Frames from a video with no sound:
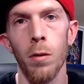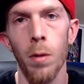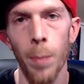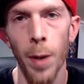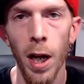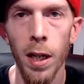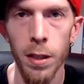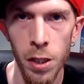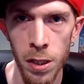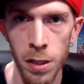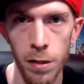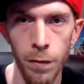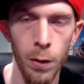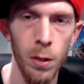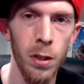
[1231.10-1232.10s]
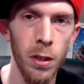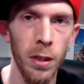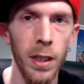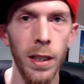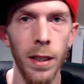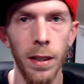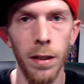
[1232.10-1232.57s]
So apologies for
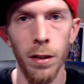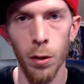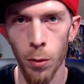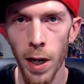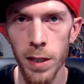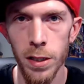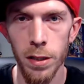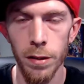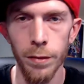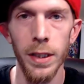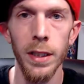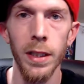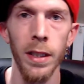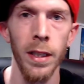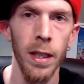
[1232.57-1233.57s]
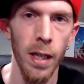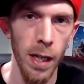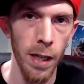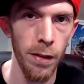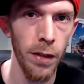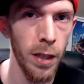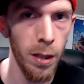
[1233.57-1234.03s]
deleting the rest of it.
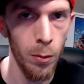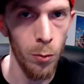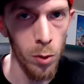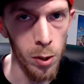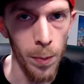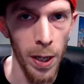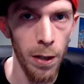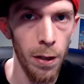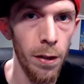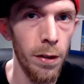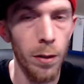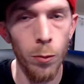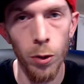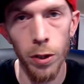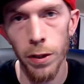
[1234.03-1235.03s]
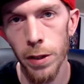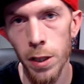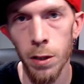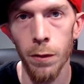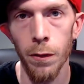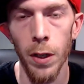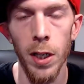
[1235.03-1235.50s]
I think it was better than what
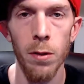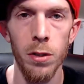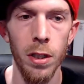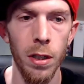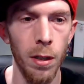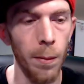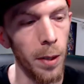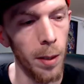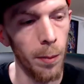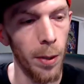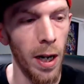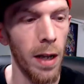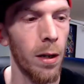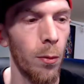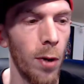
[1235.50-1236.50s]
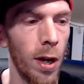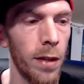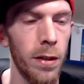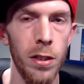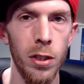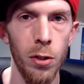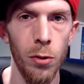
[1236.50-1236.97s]
this video is going to be, but I didn't
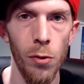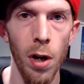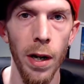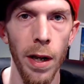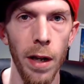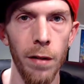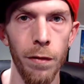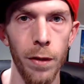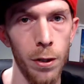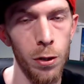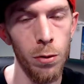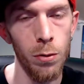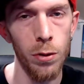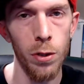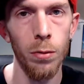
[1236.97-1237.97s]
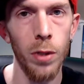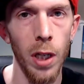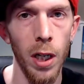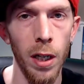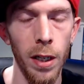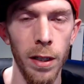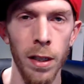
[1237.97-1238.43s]
want this to run on for too
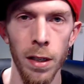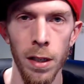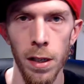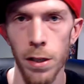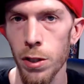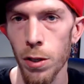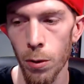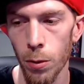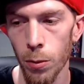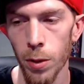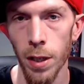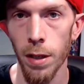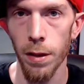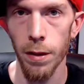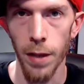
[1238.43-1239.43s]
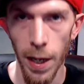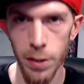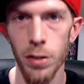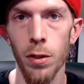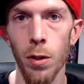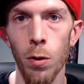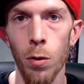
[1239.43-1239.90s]
long. So
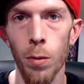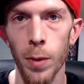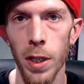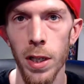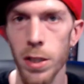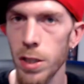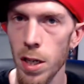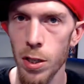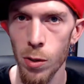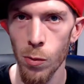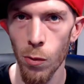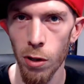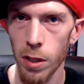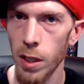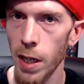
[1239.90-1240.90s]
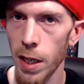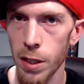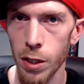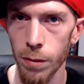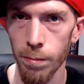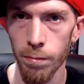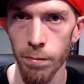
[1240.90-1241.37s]
that's the whole PlayStation 1
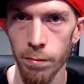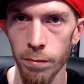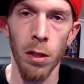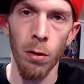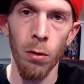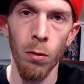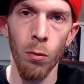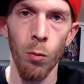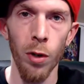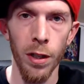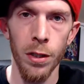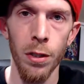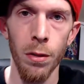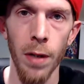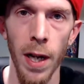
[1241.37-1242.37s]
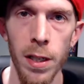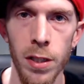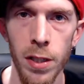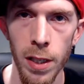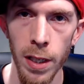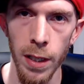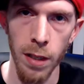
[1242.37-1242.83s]
collection. So what did you
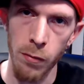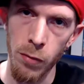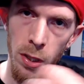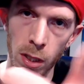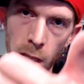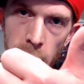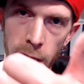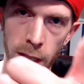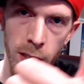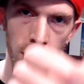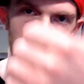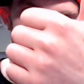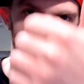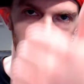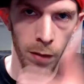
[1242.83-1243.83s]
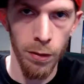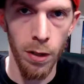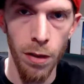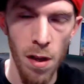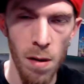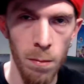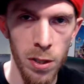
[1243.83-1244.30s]
guys think? Give it a like, give
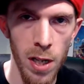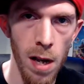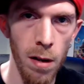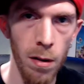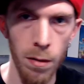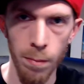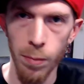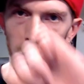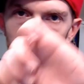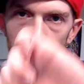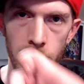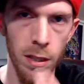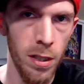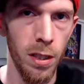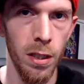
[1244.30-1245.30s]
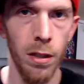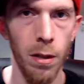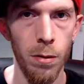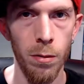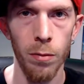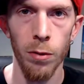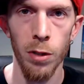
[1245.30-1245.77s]
it a thumbs down, please, you
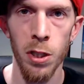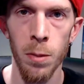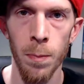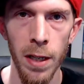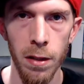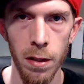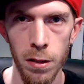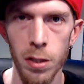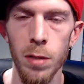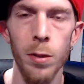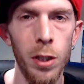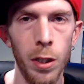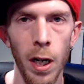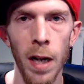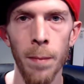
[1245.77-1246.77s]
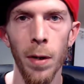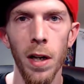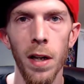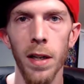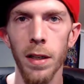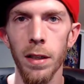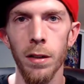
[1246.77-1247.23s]
know, respect the subscribe
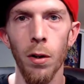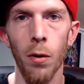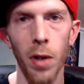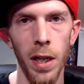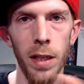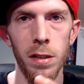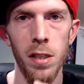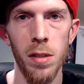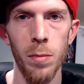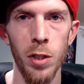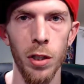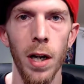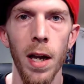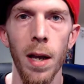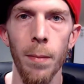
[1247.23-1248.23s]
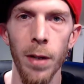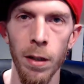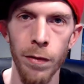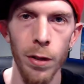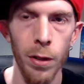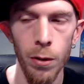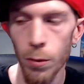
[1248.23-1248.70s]
button and go ahead and subscribe
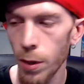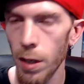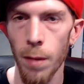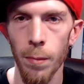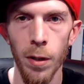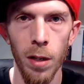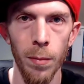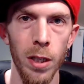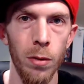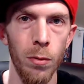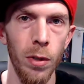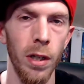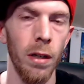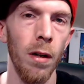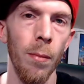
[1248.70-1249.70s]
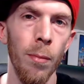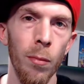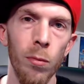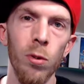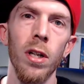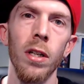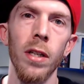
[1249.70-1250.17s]
if you're new here. I'm going to be doing a
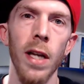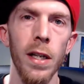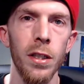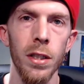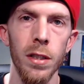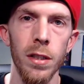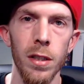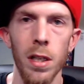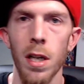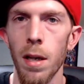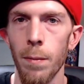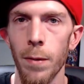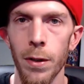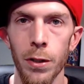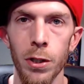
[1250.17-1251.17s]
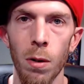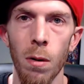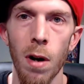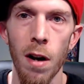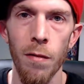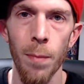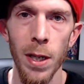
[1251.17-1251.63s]
couple more collections. I'm going to
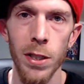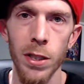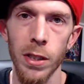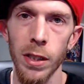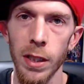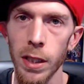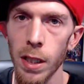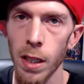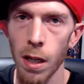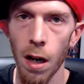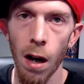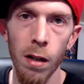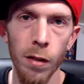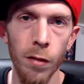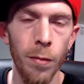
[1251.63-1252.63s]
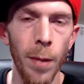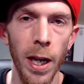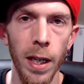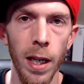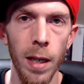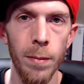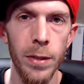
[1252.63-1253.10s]
show off basically all of
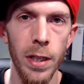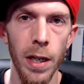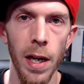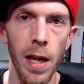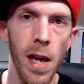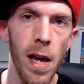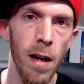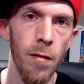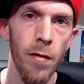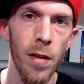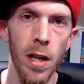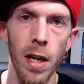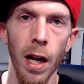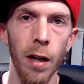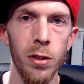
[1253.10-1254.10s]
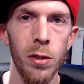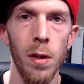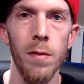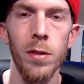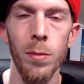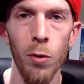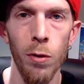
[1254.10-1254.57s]
my games that I have. I
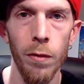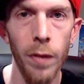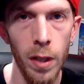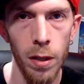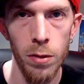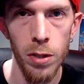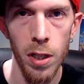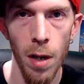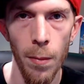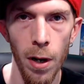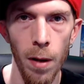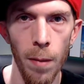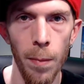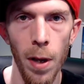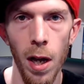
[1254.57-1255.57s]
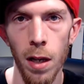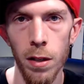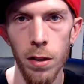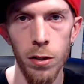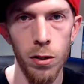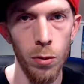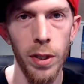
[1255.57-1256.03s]
also have some more videos coming up,
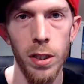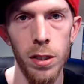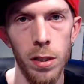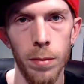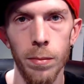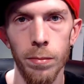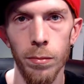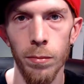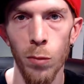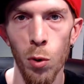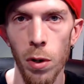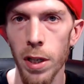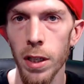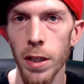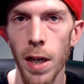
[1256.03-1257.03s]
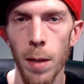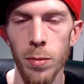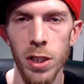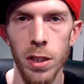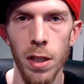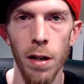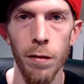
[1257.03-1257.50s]
doing some more
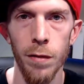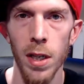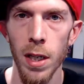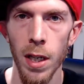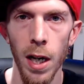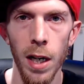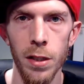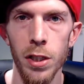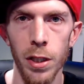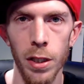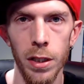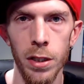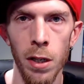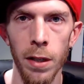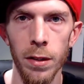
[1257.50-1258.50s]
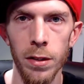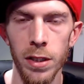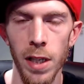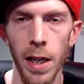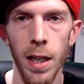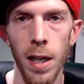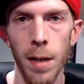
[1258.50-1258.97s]
in-depth stuff on certain
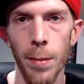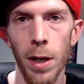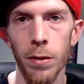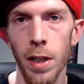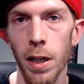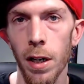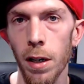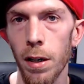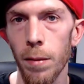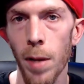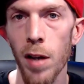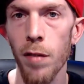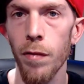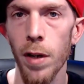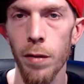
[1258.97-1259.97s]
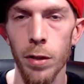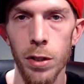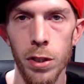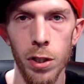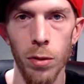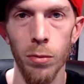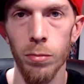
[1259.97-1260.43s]
titles that came out that are my
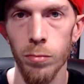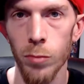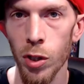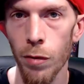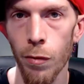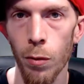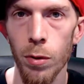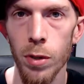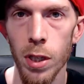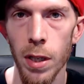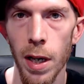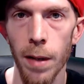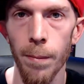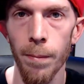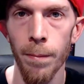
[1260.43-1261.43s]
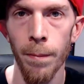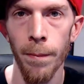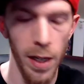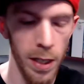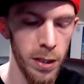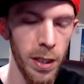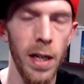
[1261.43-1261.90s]
favorites, so look forward to that.
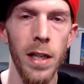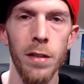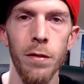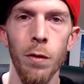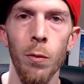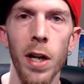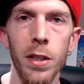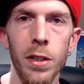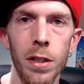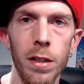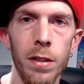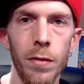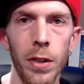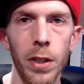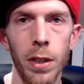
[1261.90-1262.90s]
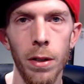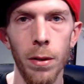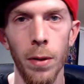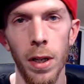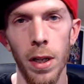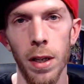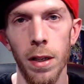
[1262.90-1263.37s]
Thanks guys for watching this
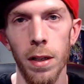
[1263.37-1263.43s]
video.